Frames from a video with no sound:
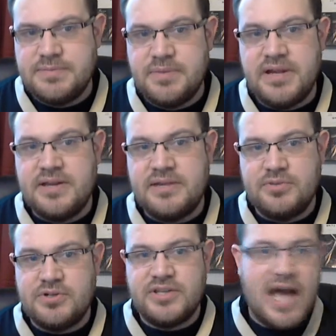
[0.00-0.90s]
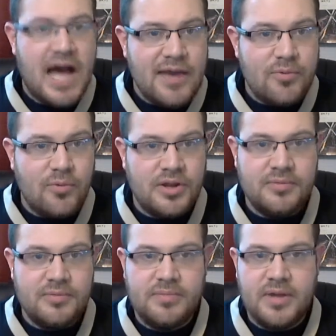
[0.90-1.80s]
But personally, I
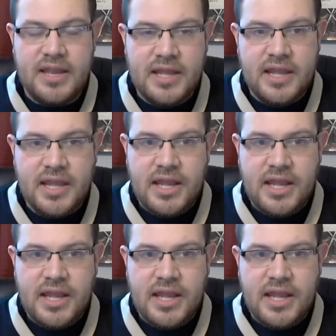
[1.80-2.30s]
wouldn't. But